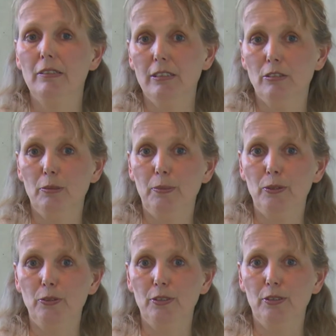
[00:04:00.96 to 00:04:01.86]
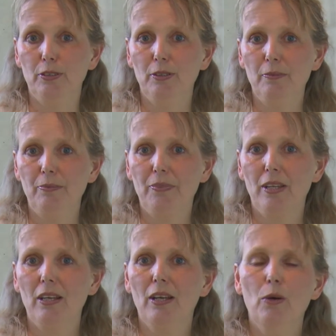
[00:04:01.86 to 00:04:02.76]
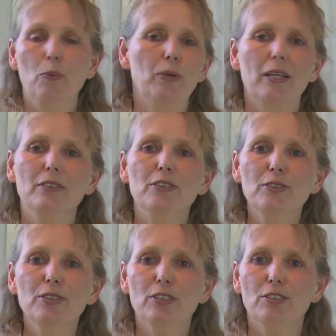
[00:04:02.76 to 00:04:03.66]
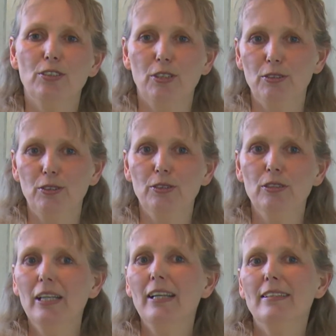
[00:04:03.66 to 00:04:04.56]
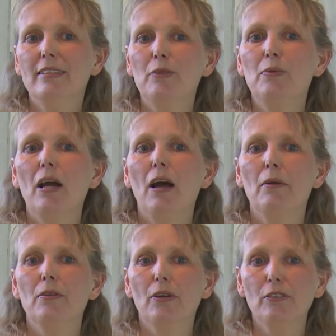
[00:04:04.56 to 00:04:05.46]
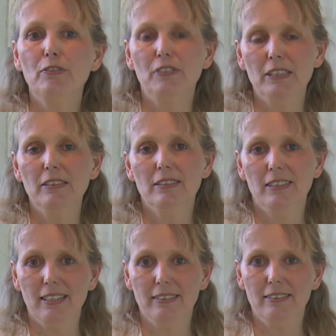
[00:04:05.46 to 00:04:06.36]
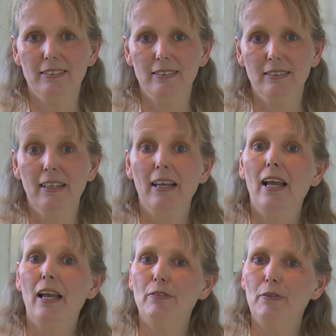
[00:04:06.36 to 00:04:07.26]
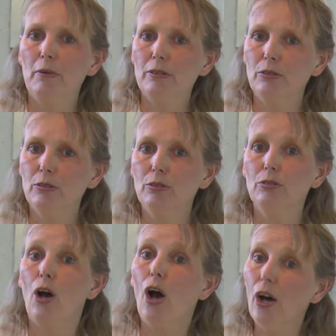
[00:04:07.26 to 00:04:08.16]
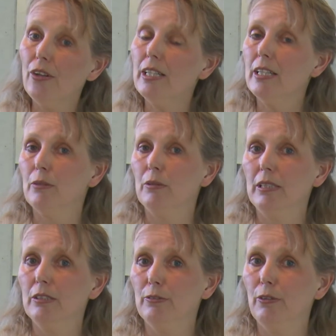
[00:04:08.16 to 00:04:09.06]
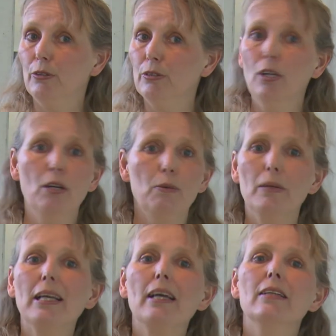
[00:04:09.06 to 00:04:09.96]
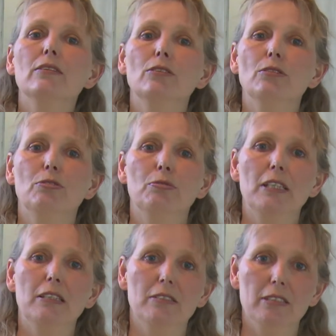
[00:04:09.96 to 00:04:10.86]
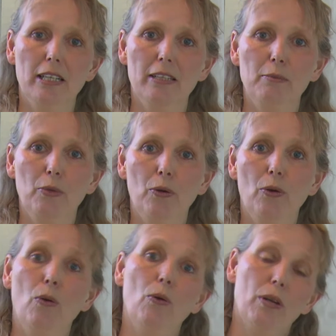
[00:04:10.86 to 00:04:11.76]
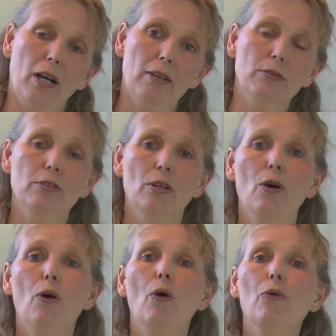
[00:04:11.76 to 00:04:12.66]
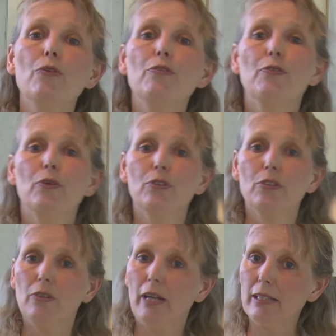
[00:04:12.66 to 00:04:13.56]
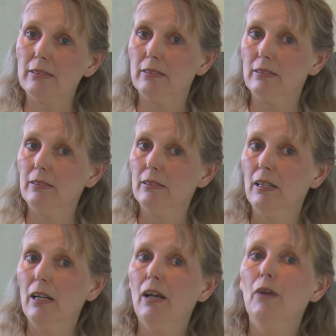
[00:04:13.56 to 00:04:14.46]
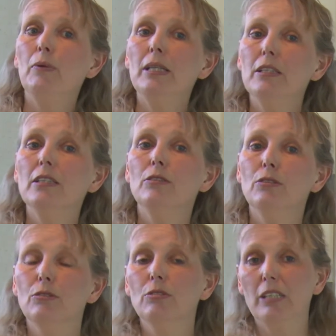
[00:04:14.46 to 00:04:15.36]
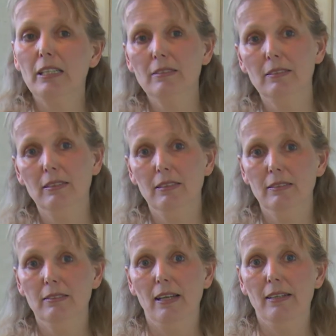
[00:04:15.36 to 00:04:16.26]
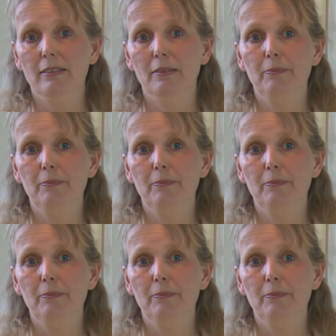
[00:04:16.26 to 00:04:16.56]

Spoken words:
distribution. What I do not show you is that we are not finished yet. If we want to use unequal intervals, we cannot use frequency anymore or count on the vertical axis. We need to use density instead.